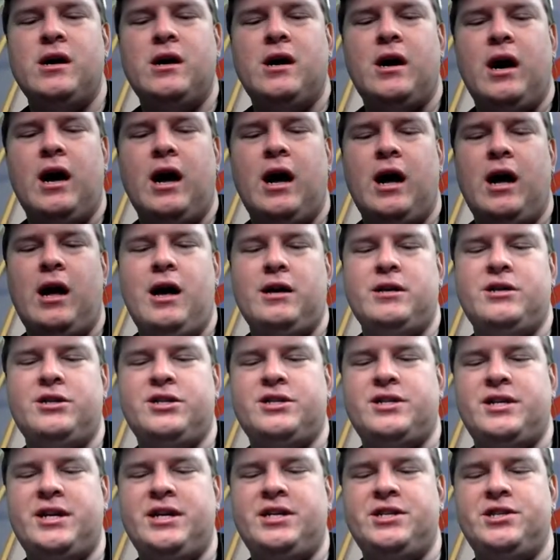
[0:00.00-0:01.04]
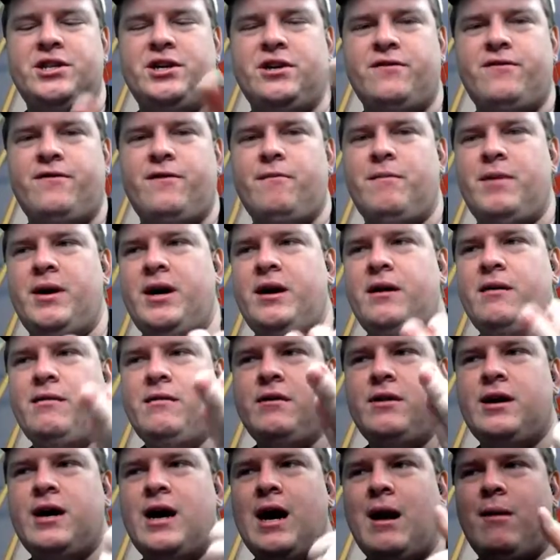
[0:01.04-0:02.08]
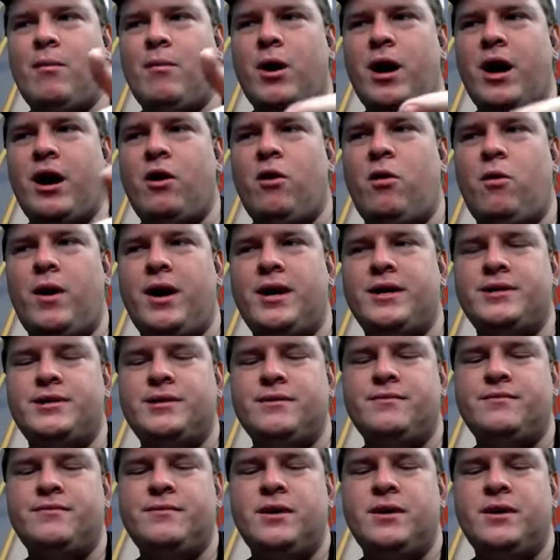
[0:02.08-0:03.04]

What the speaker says: up. Just easier for me, camera angle-wise.